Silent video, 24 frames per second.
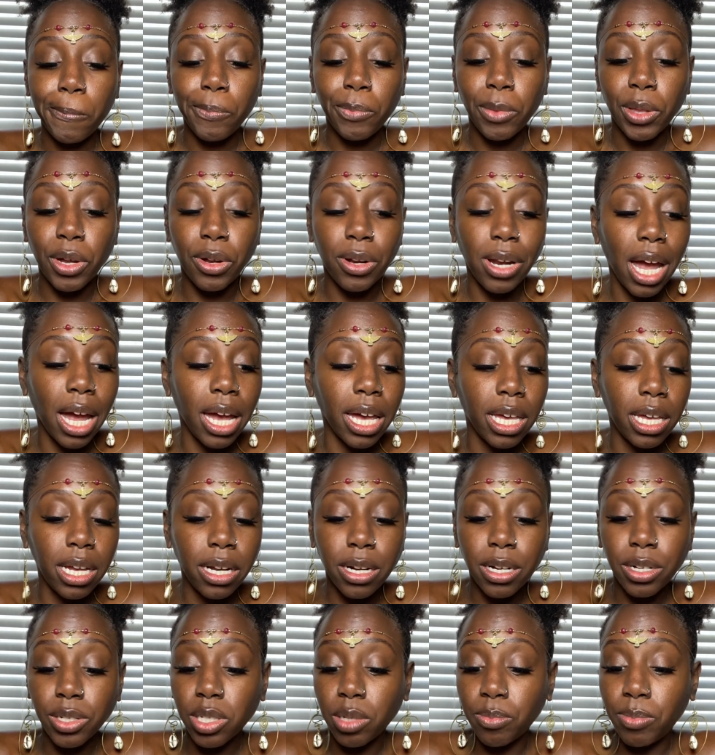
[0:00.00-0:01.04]
You're not
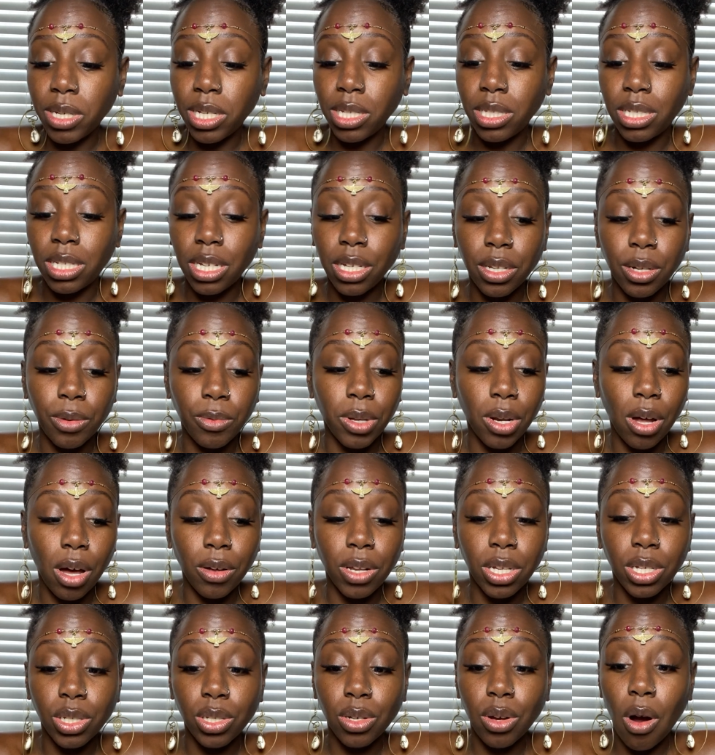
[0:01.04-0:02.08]
here to be dealing with all
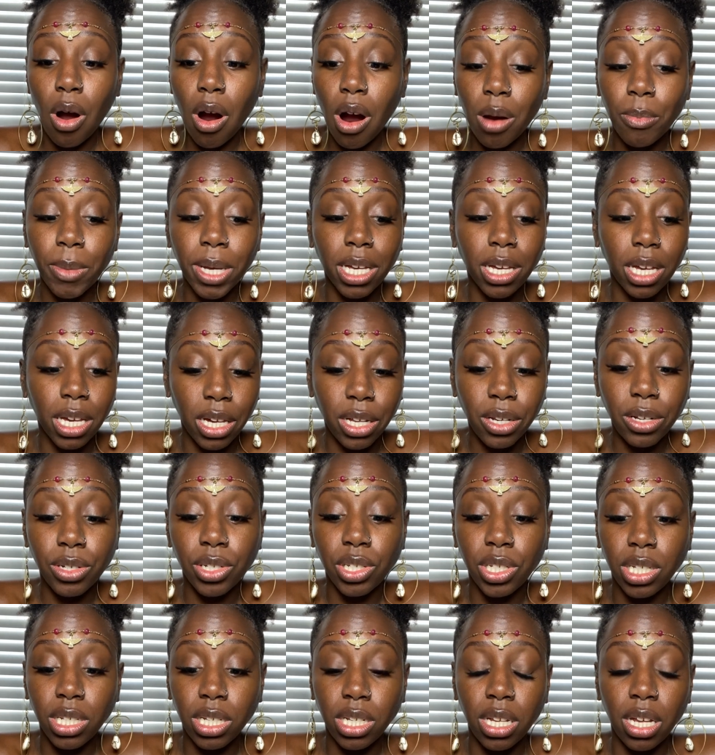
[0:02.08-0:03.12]
this karmic
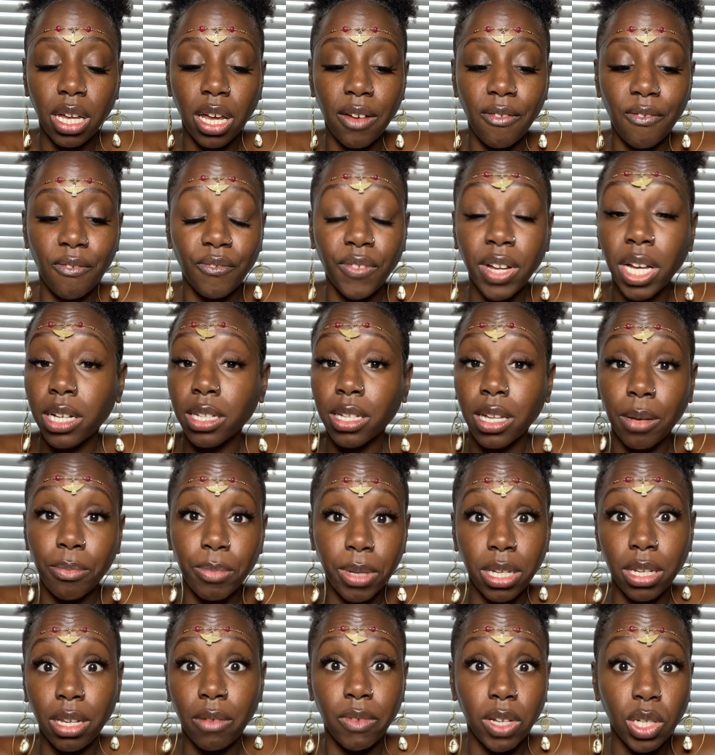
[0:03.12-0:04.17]
energy and fucked up
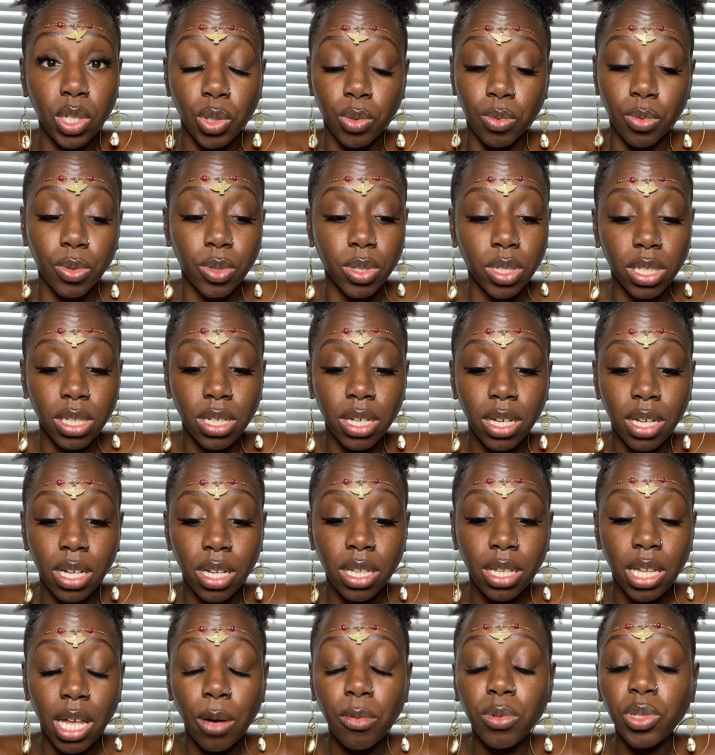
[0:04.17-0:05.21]
individuals.
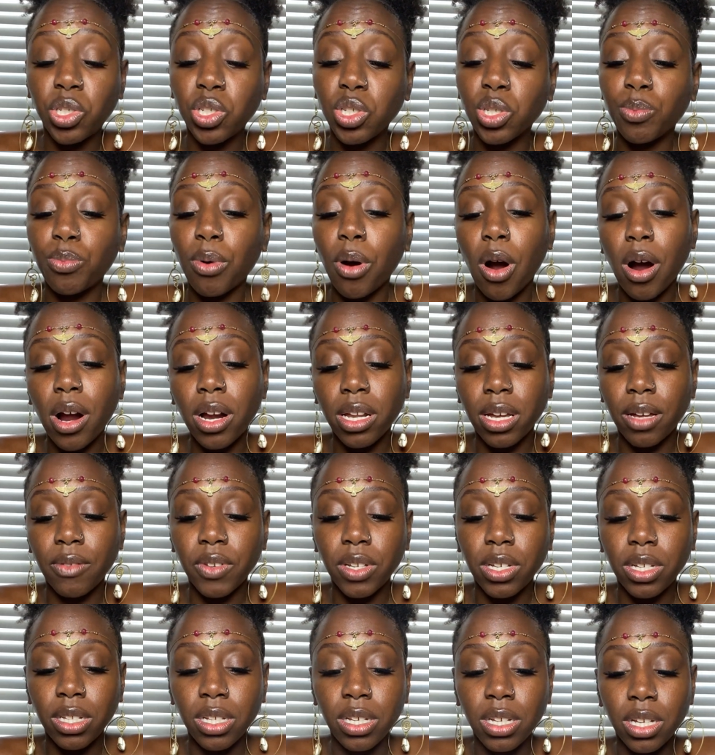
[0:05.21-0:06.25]
That was just part of
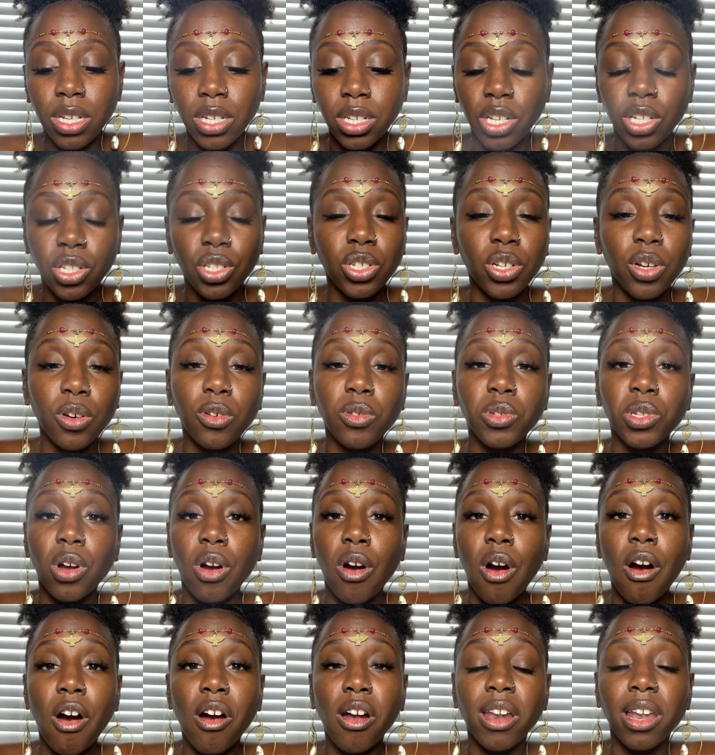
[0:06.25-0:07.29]
it. You chose a
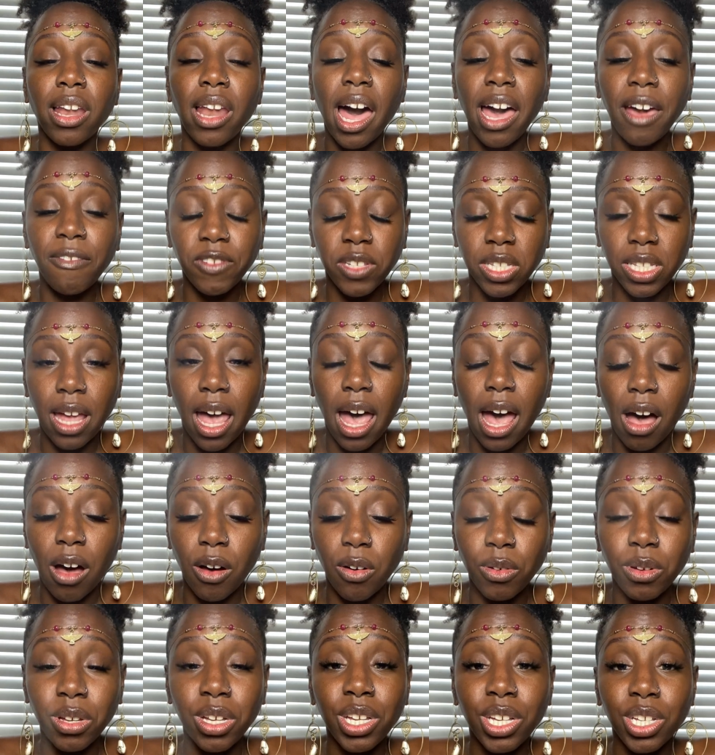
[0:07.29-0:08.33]
hard
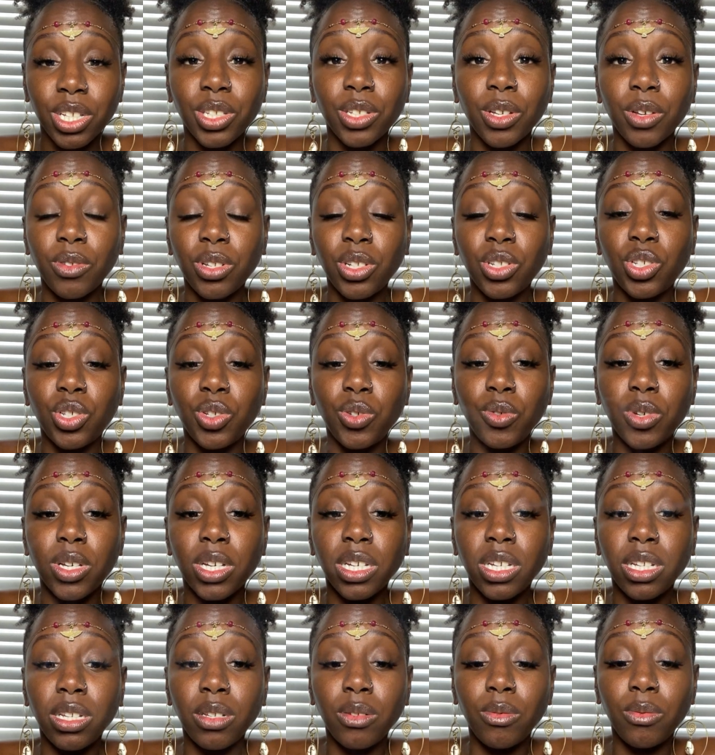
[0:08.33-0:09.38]
lifestyle so that you
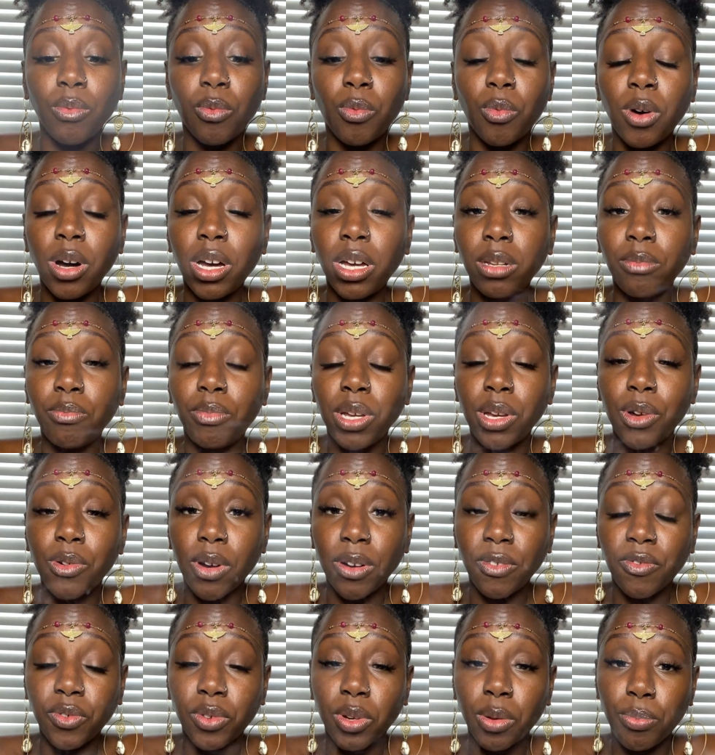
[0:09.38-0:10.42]
can, one, be
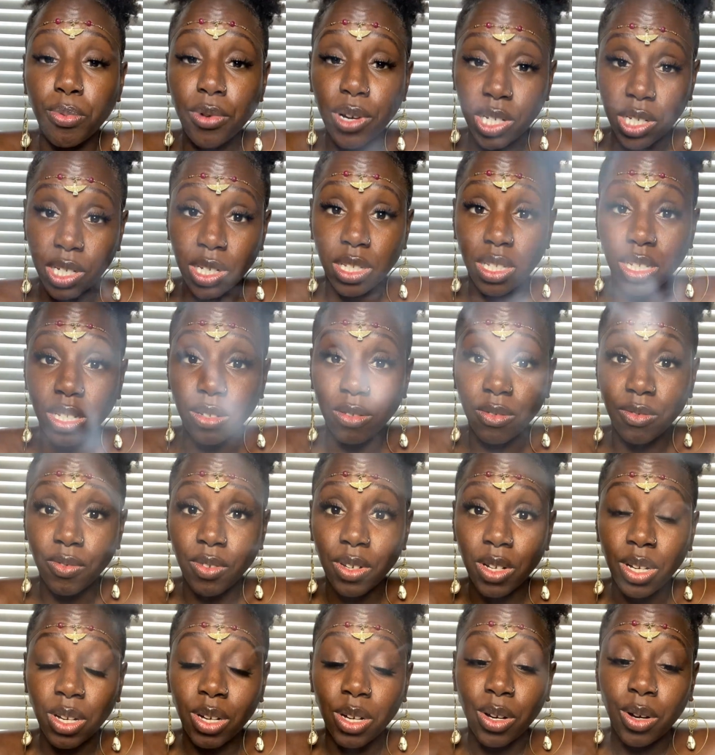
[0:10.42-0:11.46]
grateful and appreciative
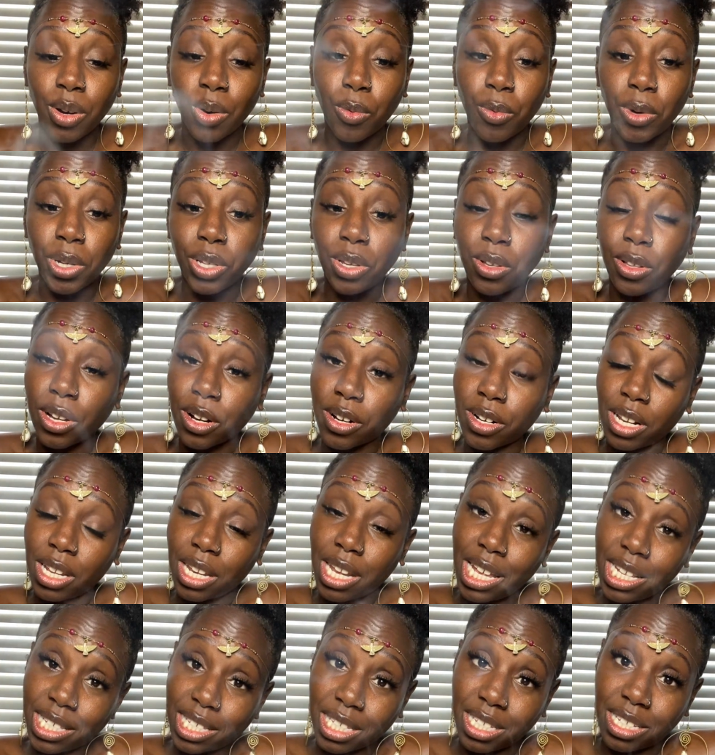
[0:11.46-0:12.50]
when you learn the
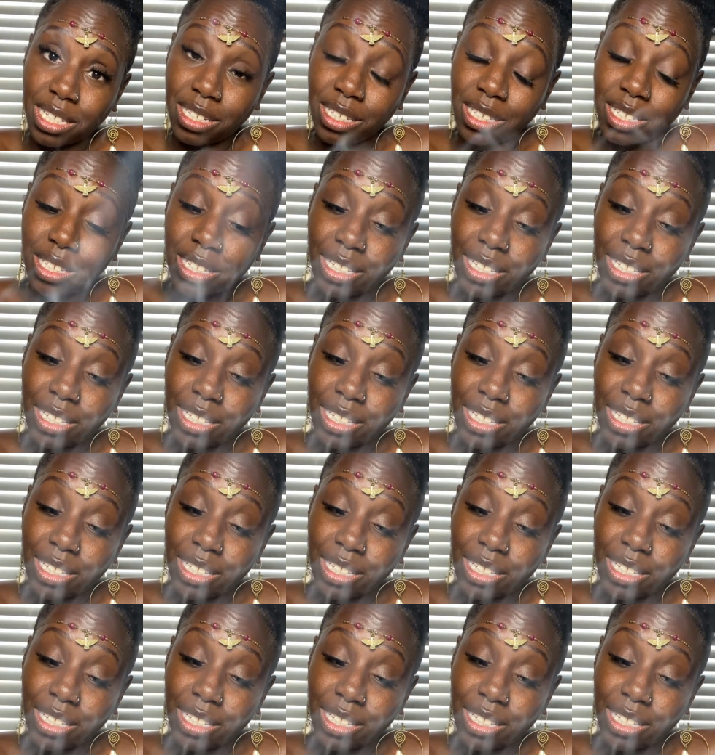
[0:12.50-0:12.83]
lesson.